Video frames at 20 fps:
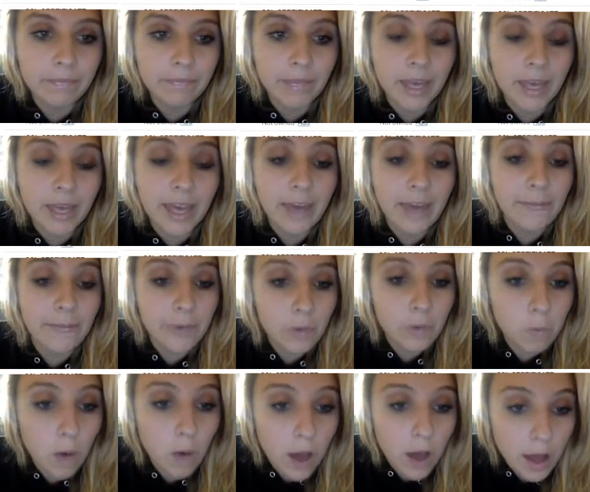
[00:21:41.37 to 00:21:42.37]
If you
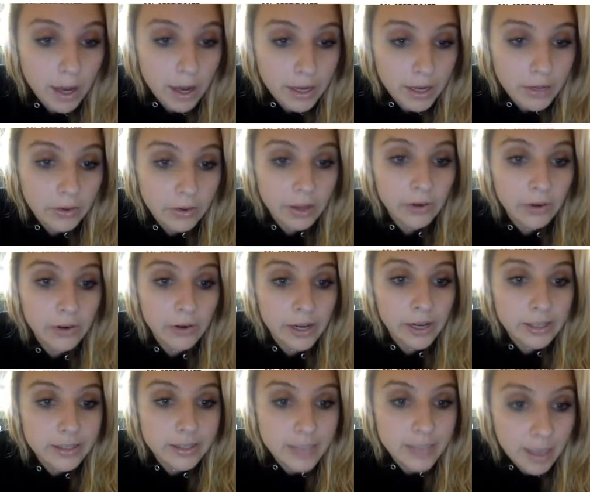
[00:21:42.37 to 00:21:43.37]
want, you can create
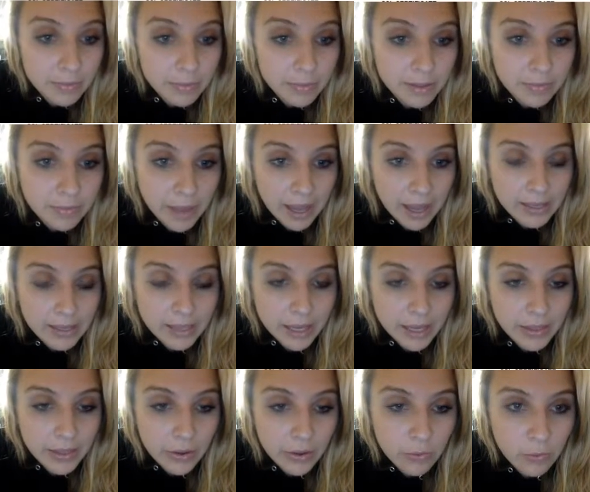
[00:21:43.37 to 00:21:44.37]
subdomains,
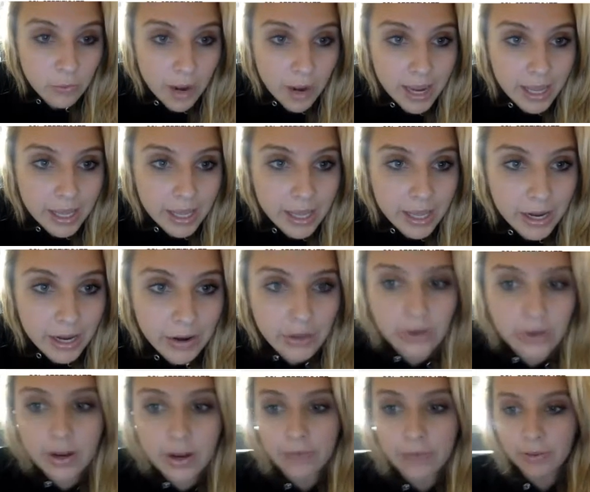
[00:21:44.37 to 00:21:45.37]
and they're right here. You
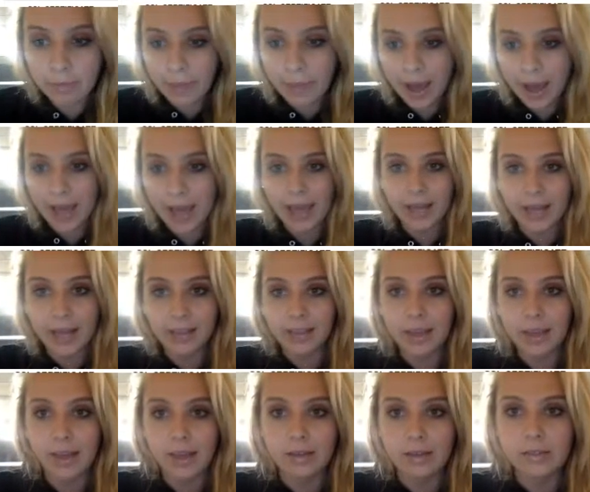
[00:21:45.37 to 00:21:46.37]
don't have to buy anything
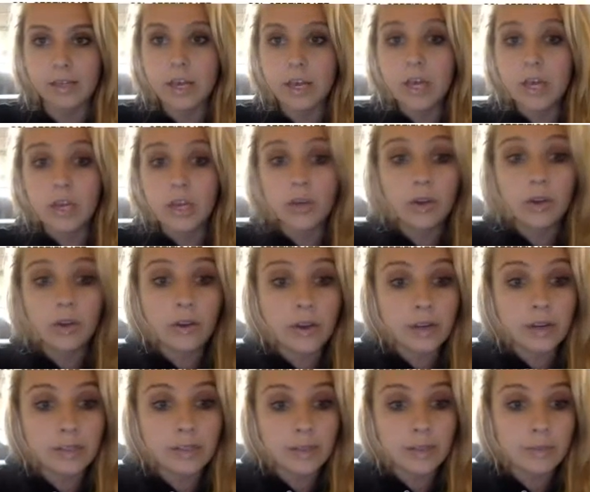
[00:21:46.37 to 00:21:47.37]
else. You can create
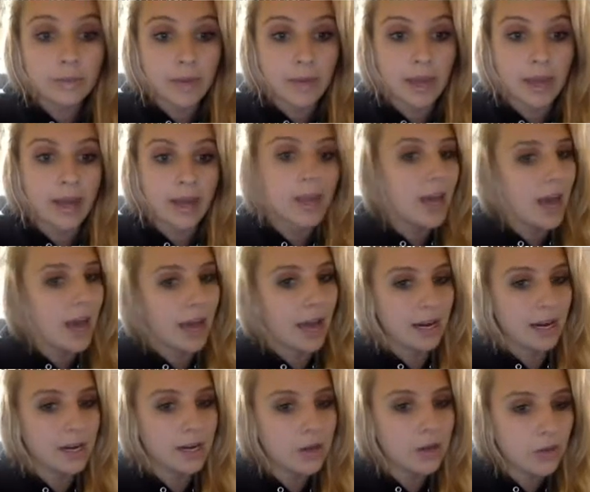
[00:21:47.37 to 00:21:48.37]
a subdomain. I
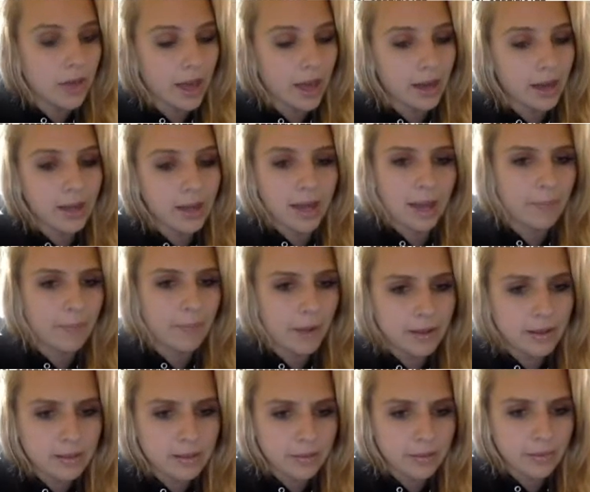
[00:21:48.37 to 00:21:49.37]
didn't know that. I
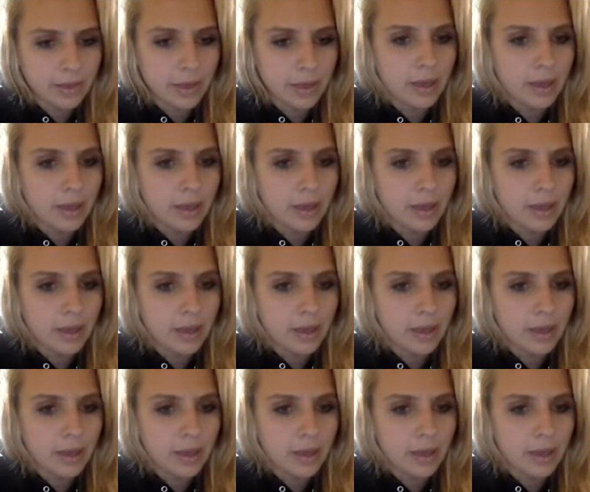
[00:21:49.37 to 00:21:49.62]
bought something.